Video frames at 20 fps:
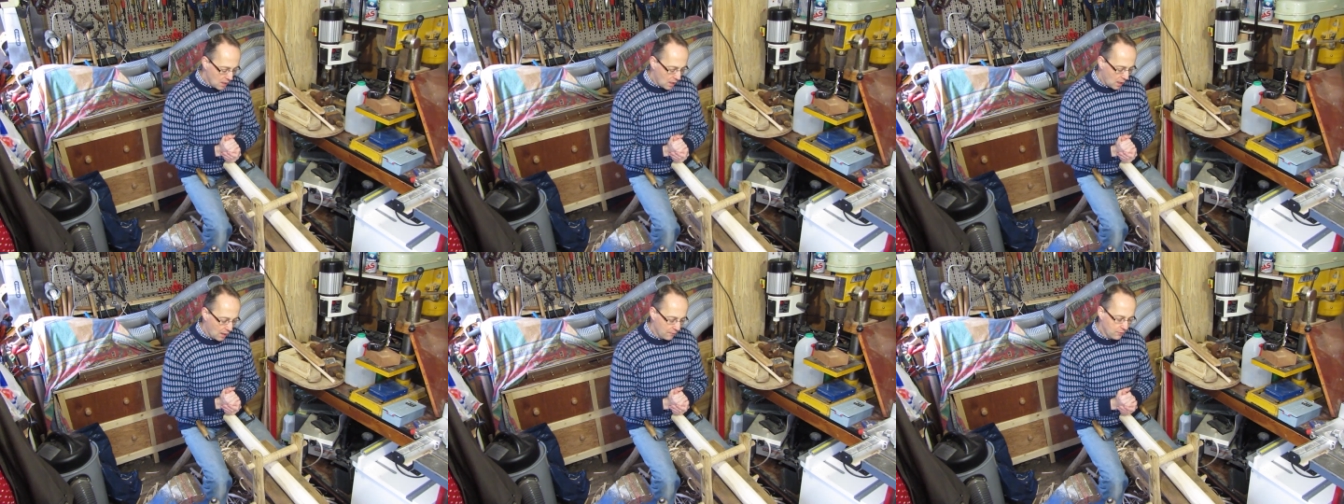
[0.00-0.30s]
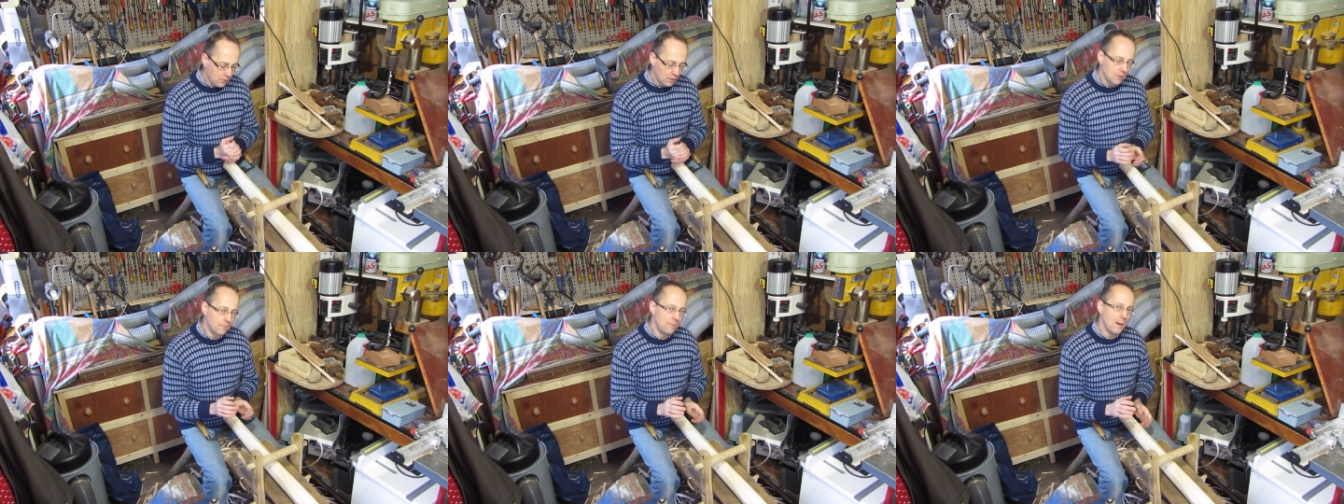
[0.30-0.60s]

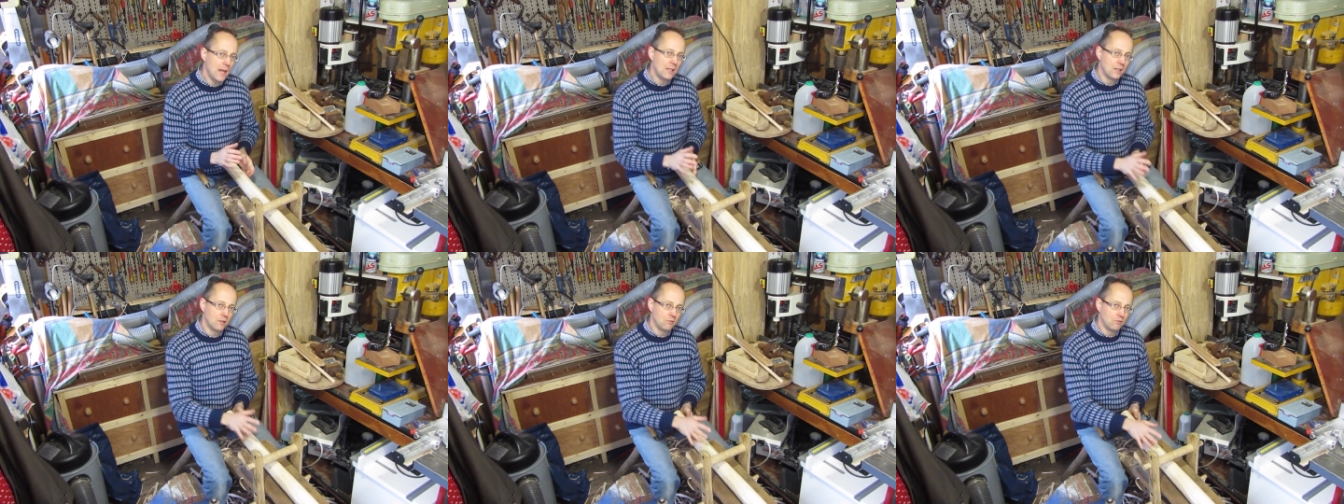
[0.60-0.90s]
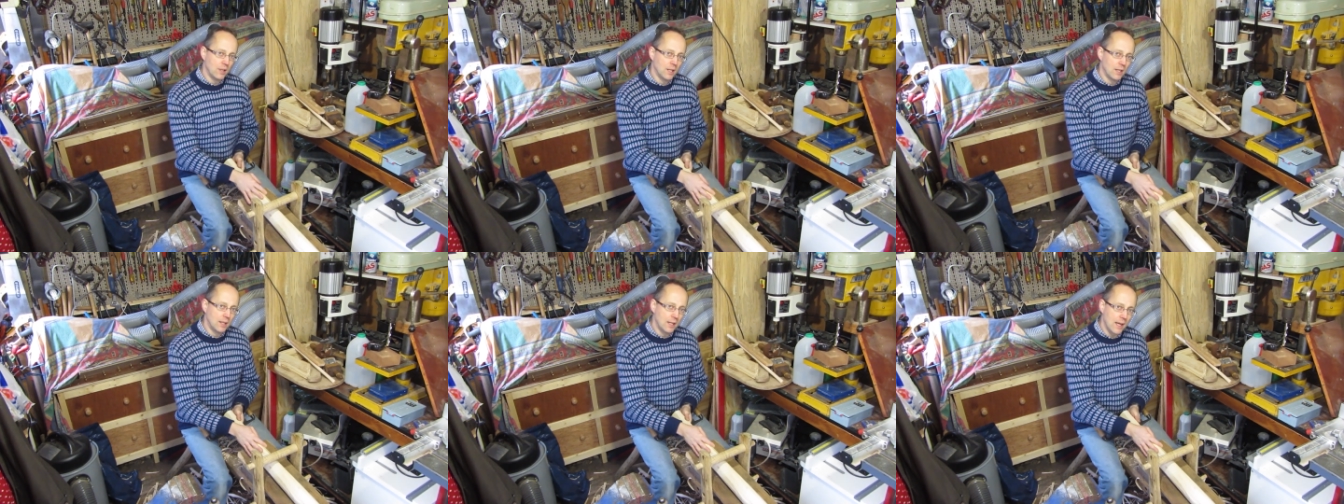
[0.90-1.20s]
I've got to bend the
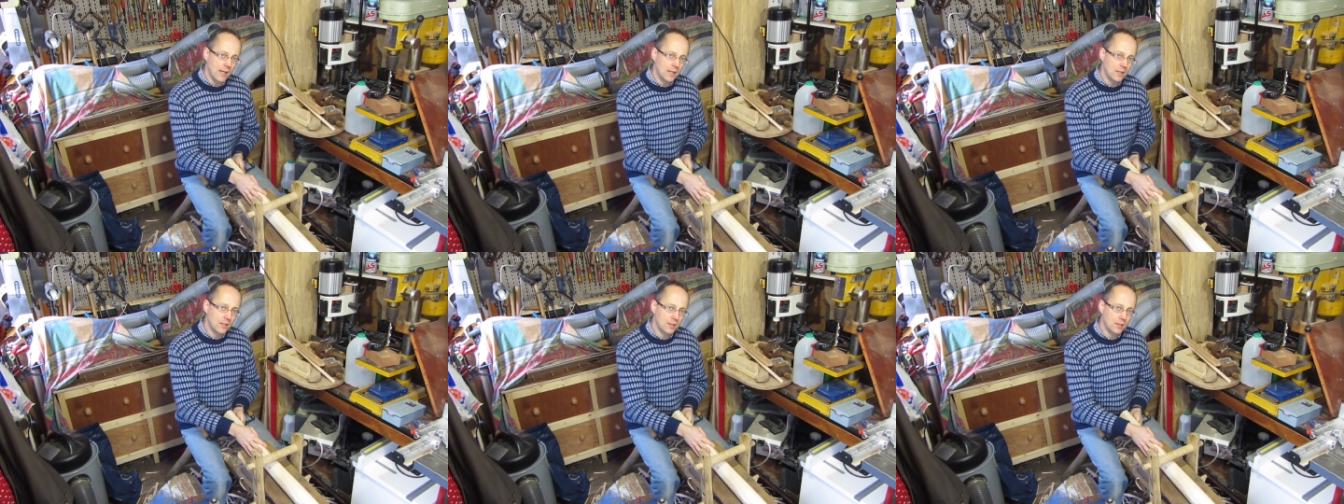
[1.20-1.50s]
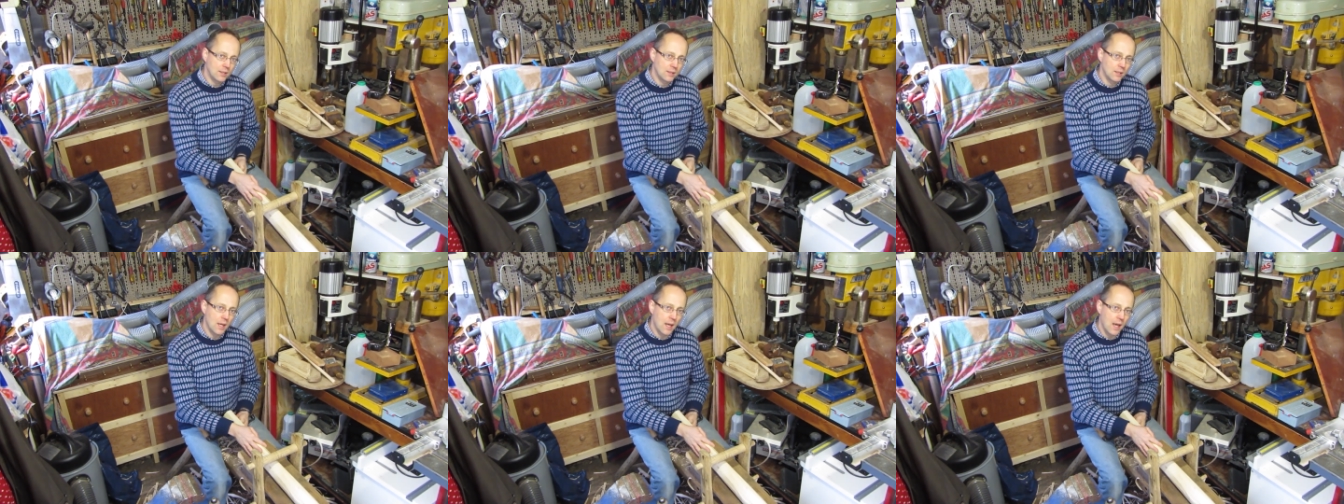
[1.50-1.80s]
rear
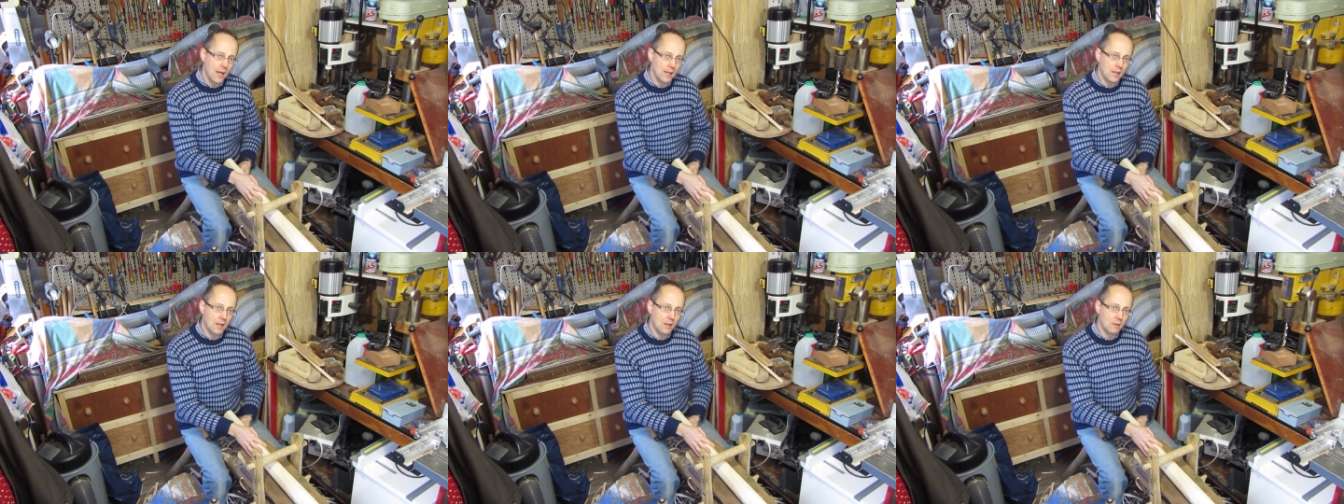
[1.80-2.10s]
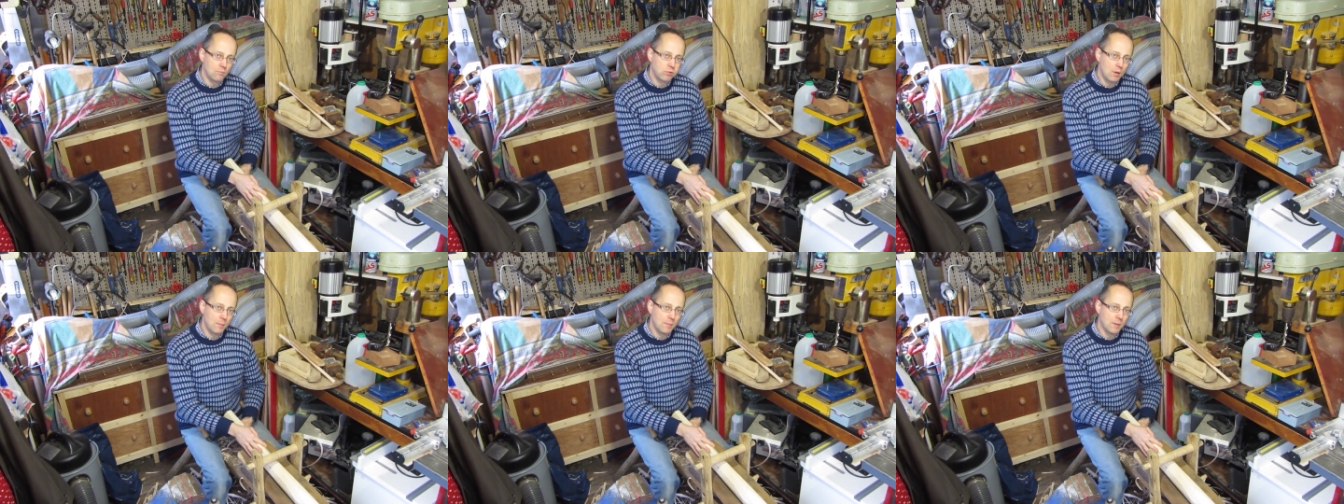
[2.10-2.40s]
legs, and
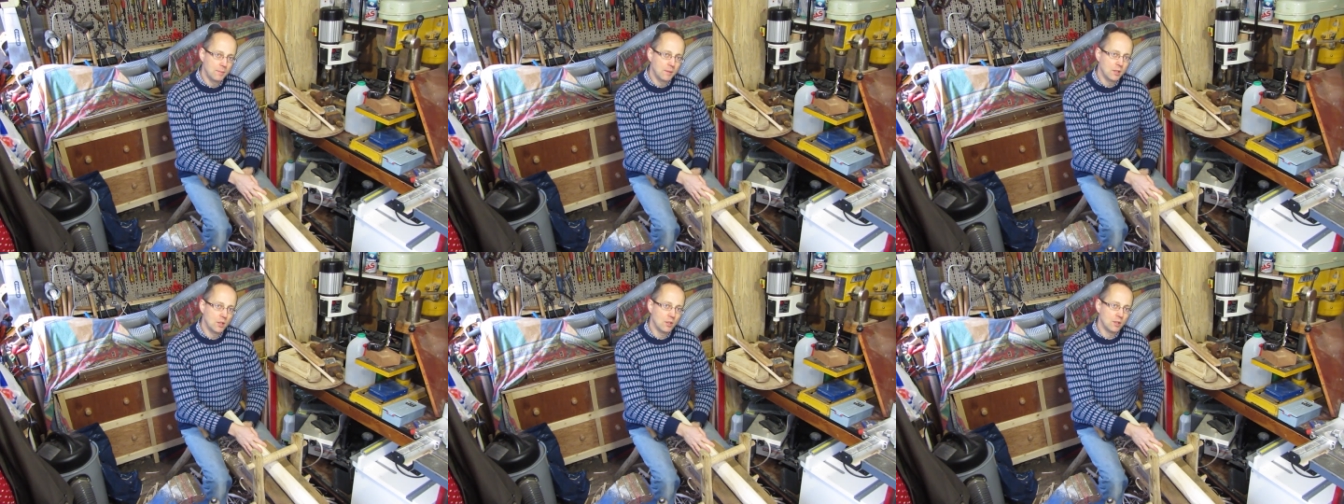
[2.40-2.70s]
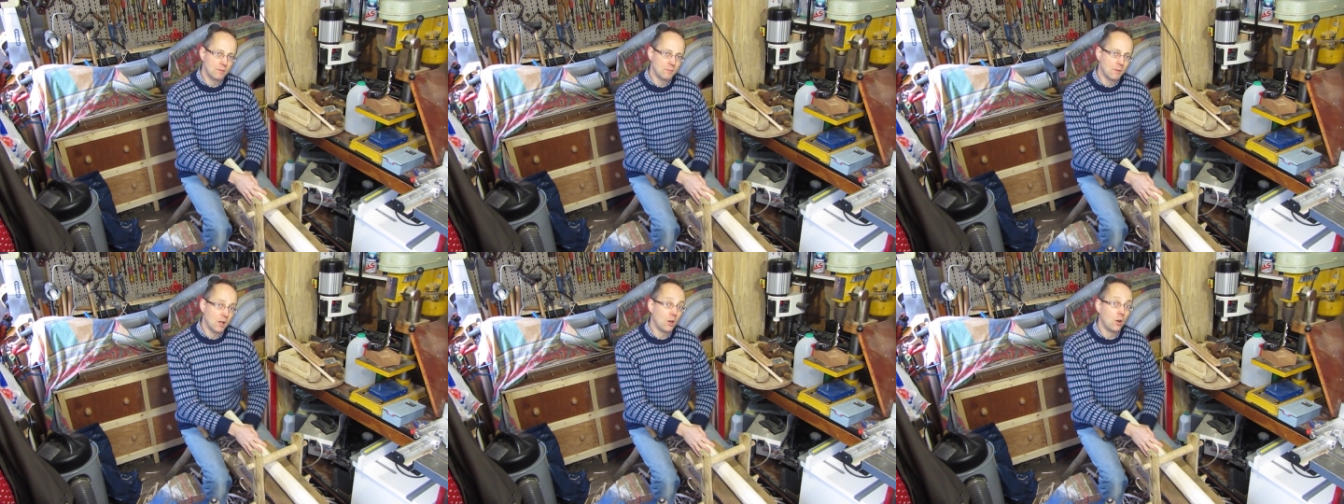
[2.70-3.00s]
I'll probably be
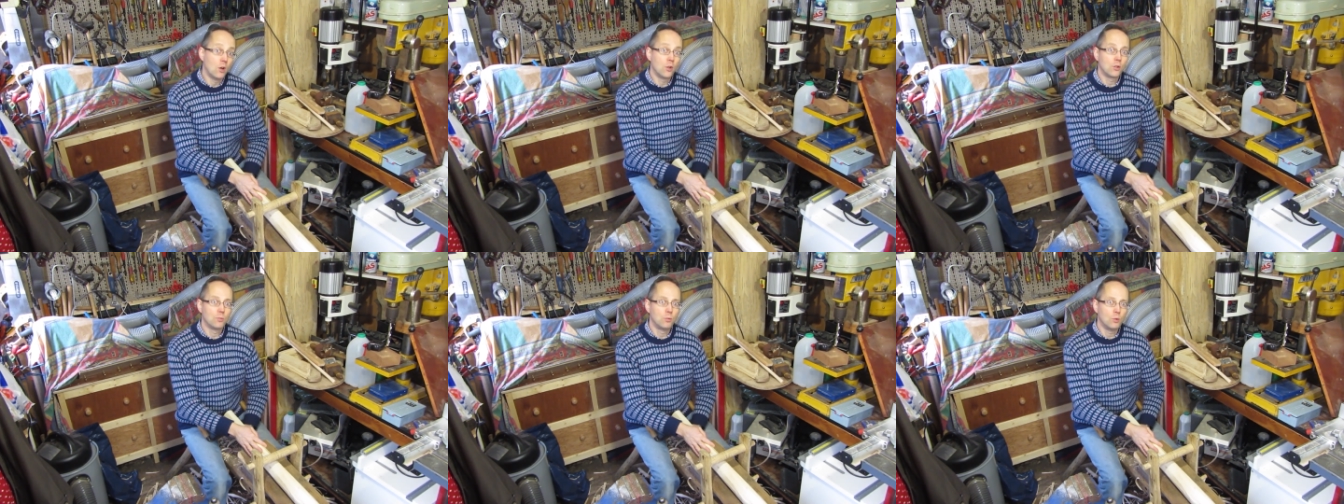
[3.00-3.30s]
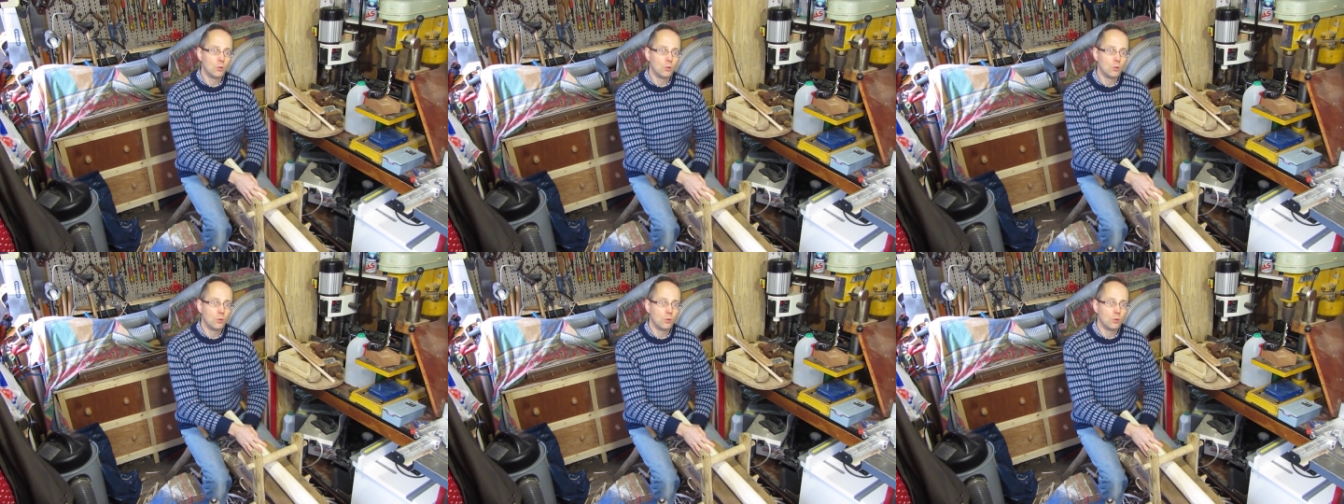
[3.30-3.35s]
using my hot